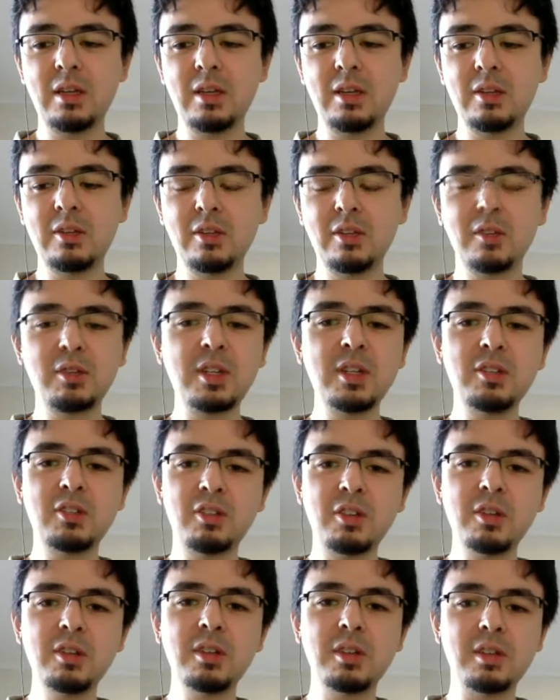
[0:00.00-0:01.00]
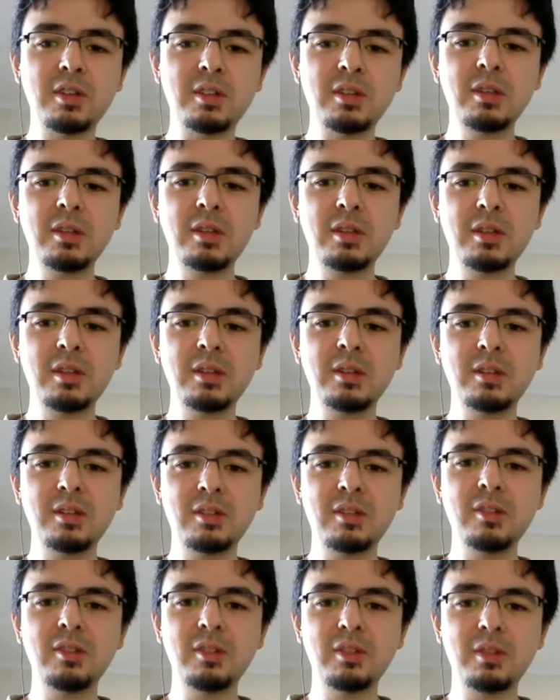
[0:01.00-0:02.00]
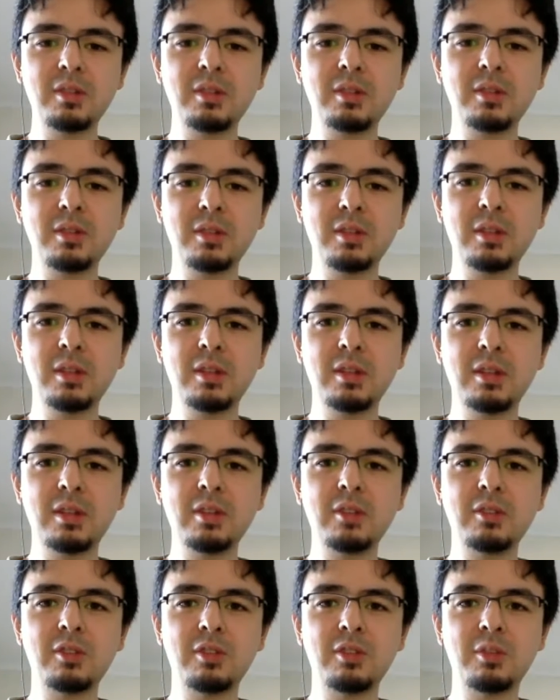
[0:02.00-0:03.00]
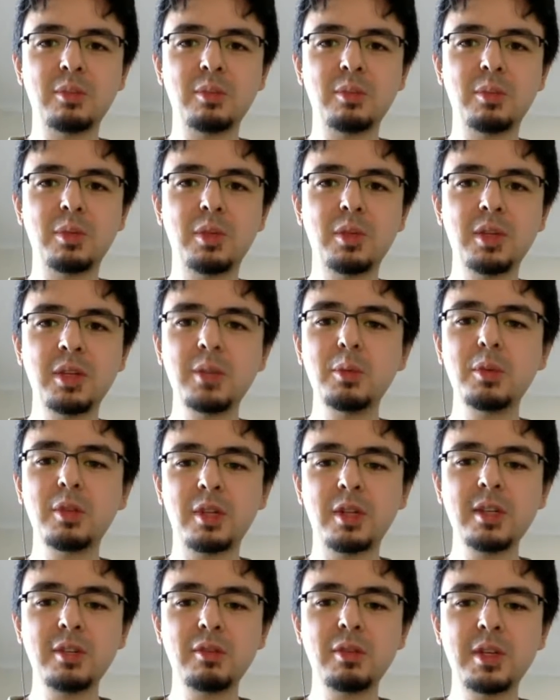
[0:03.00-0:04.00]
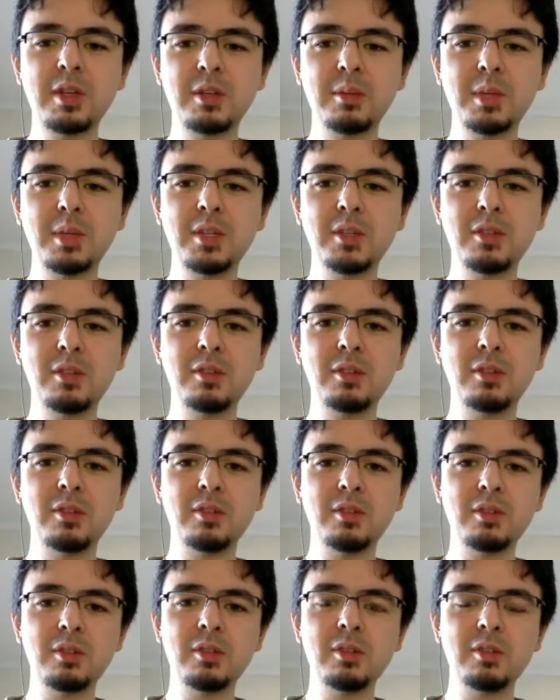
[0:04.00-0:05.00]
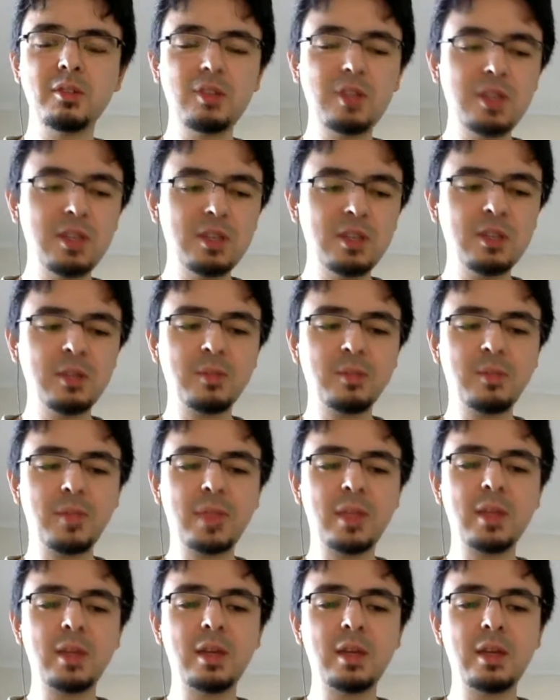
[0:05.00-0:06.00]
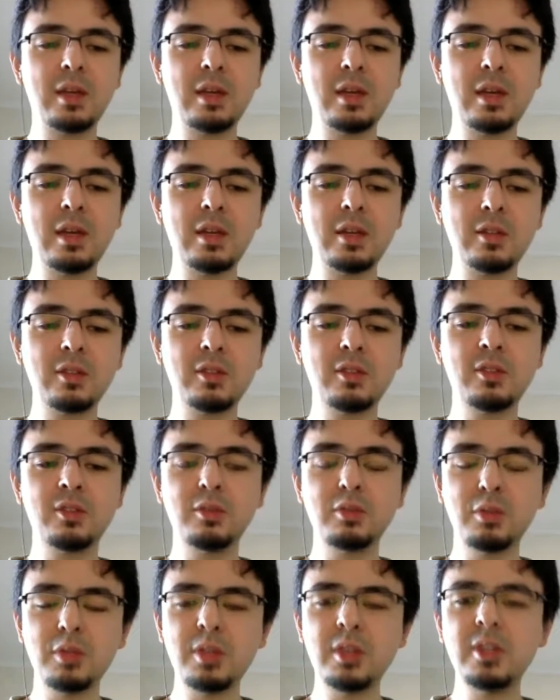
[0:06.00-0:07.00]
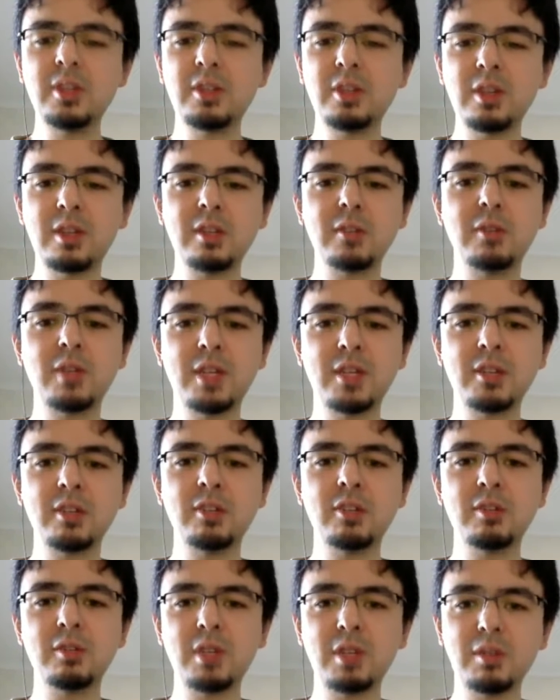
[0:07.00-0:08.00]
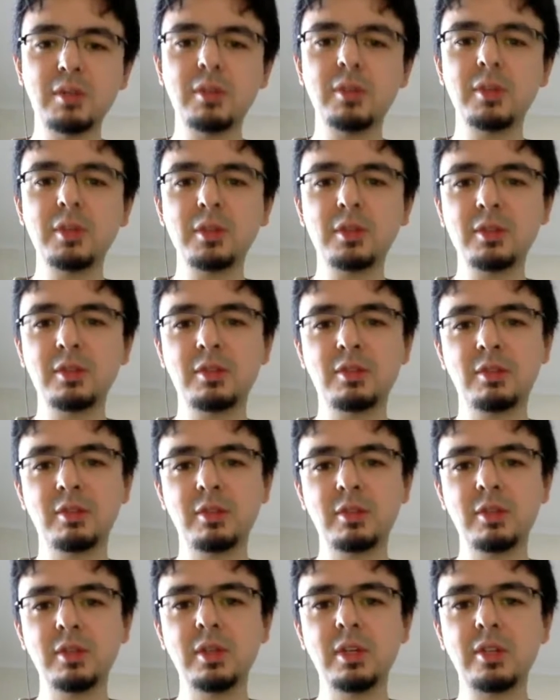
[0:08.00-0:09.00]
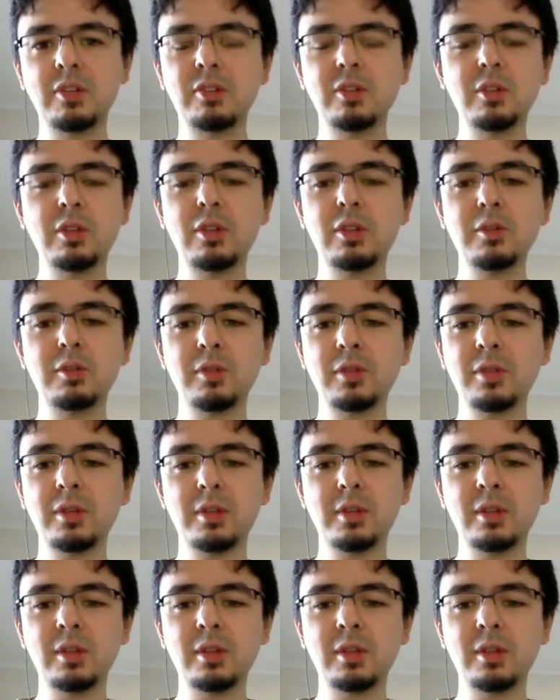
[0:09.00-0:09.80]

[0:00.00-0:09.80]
great journey, and it's one I would highly recommend you to take, and to really take advantage of everything that Udacity offer.